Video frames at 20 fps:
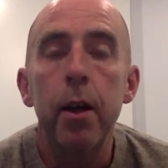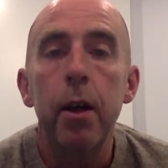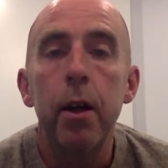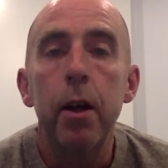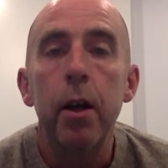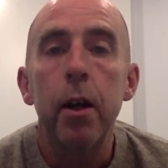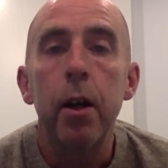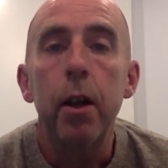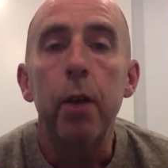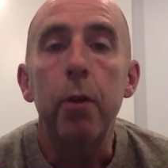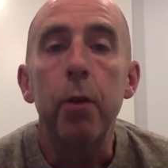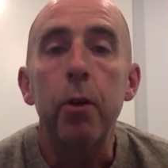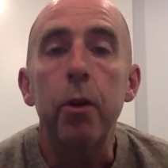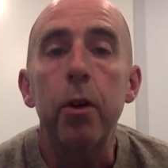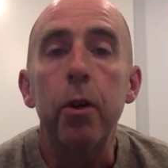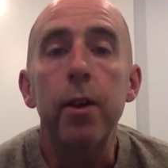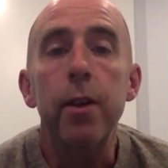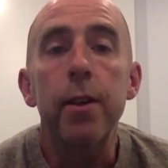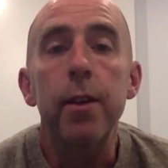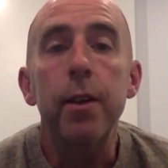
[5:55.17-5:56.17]
There was a good
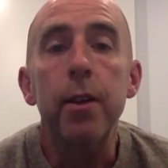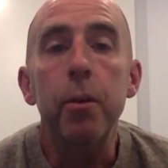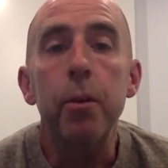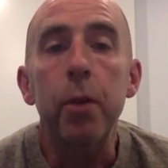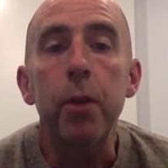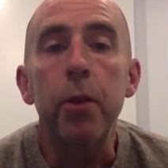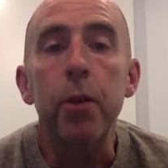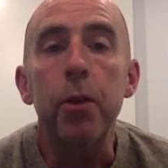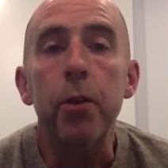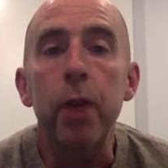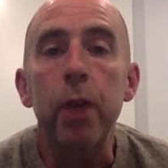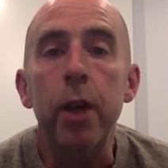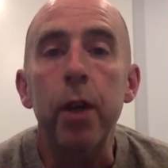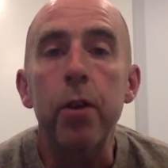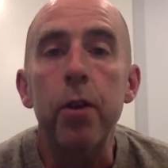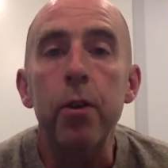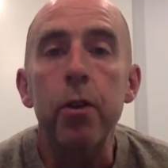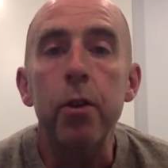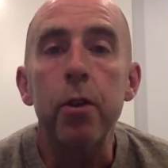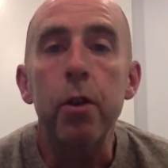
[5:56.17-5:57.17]
6-month
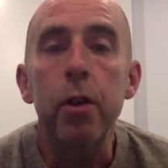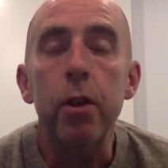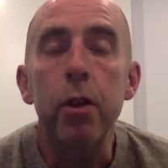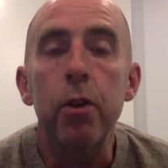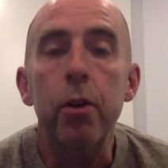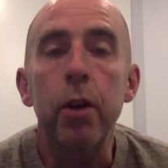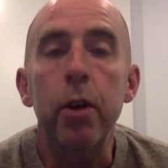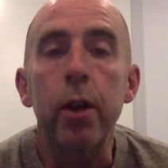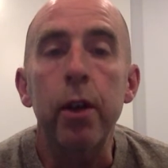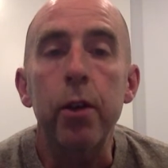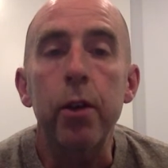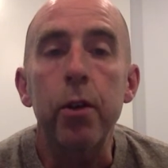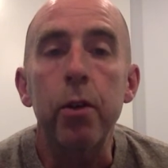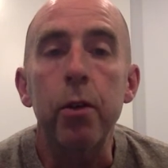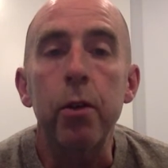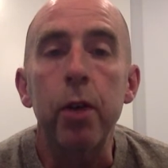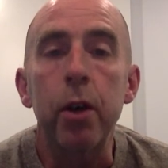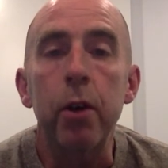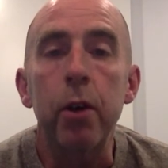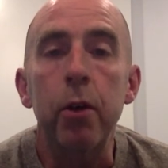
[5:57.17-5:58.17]
stretch during this 2
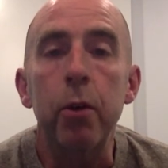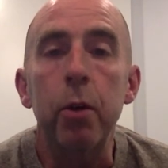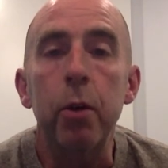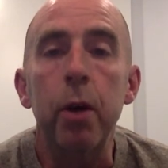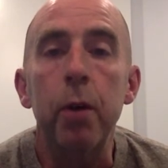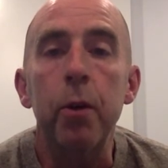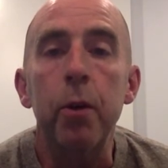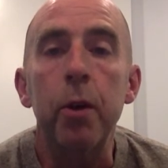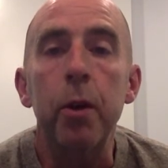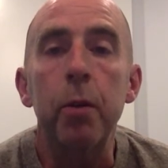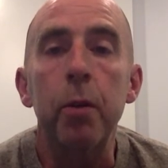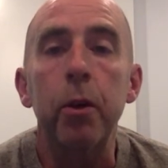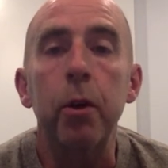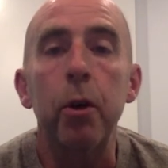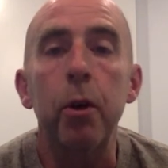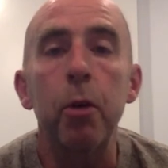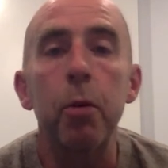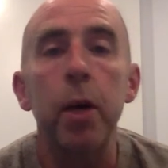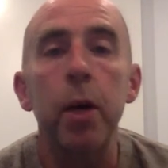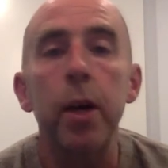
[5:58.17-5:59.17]
years where I was able to go
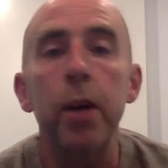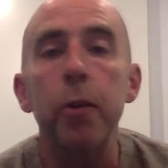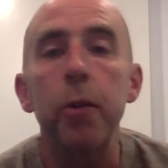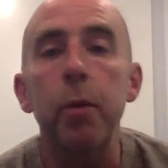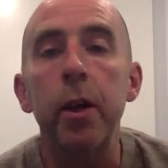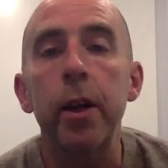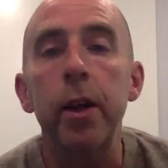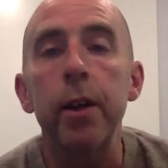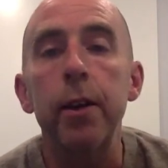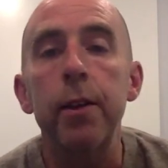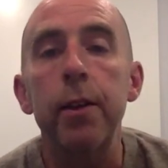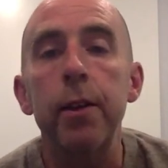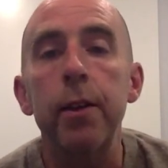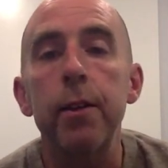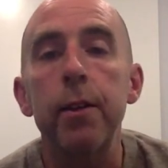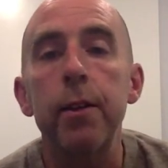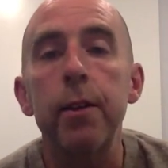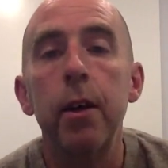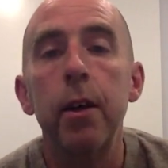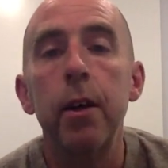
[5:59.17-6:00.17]
by his place,
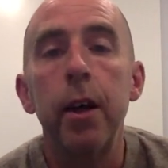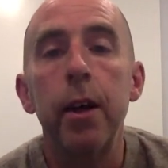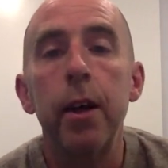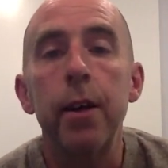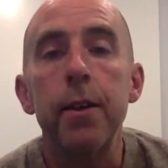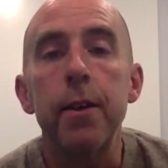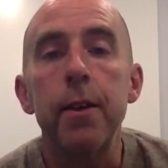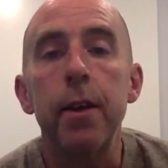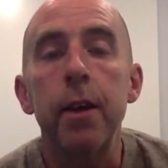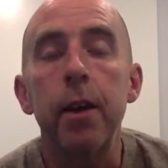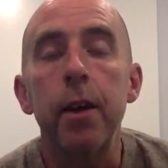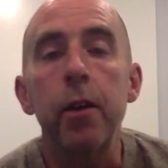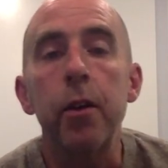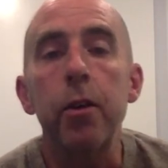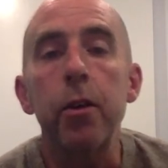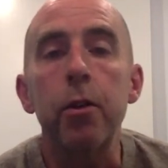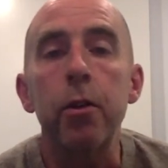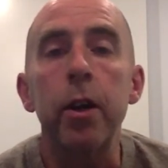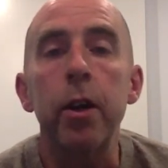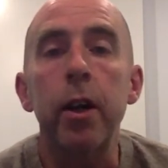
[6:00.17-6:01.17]
stand on the
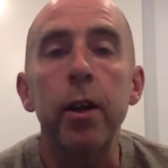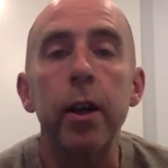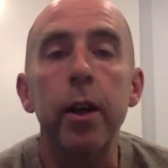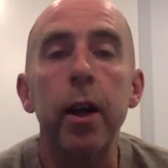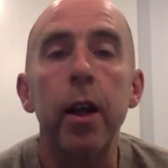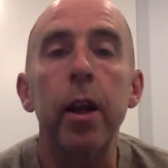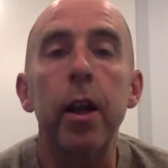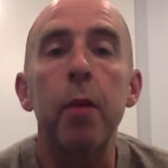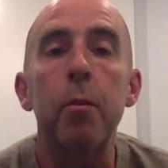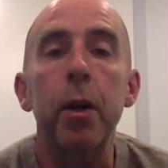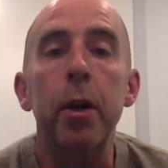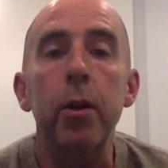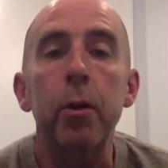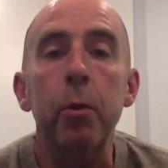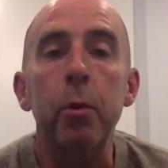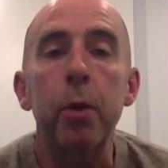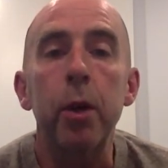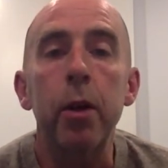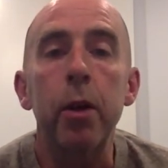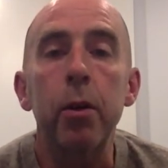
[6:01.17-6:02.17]
street and yell up at his
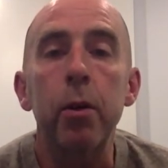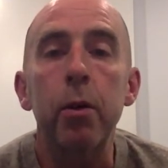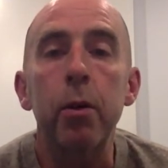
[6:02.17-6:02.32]
window,